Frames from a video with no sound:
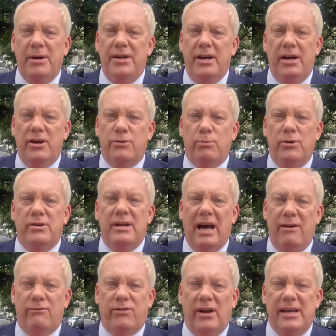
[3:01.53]
on earth would
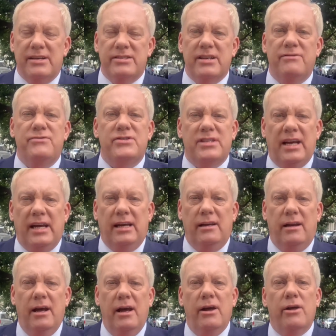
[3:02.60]
Netflix have
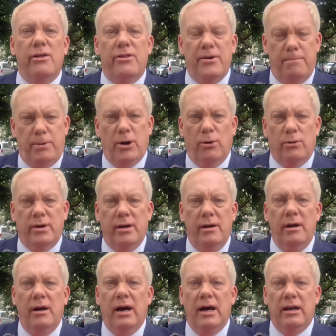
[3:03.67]
seen the book?
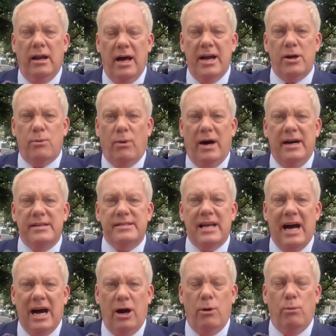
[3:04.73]
And likewise,
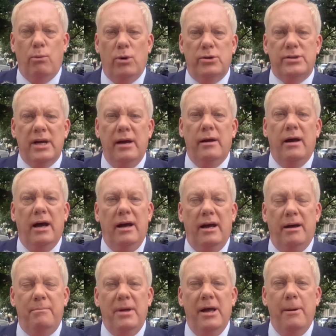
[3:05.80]
how would
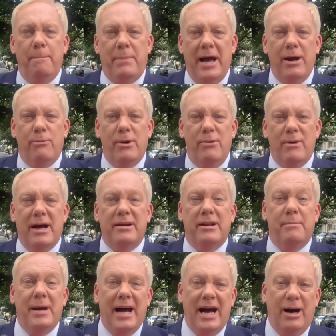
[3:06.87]
Penguin
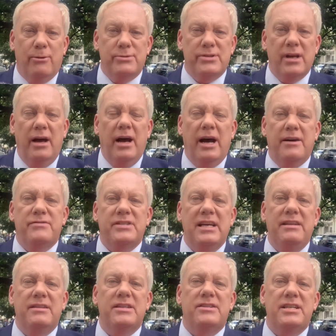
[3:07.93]
Random House have
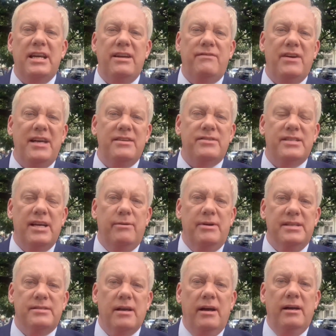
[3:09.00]
seen the TV
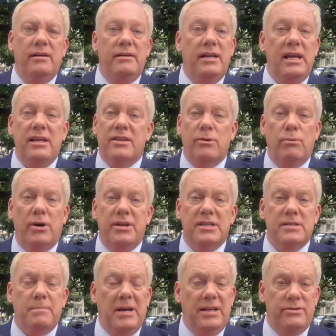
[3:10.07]
series? Neither one
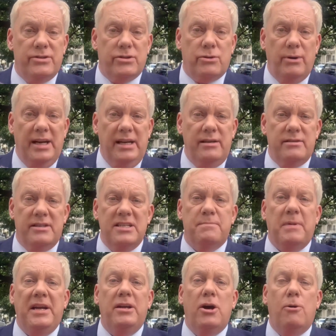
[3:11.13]
has been screened, there's
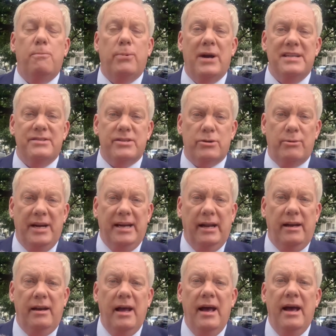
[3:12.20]
been no press screening,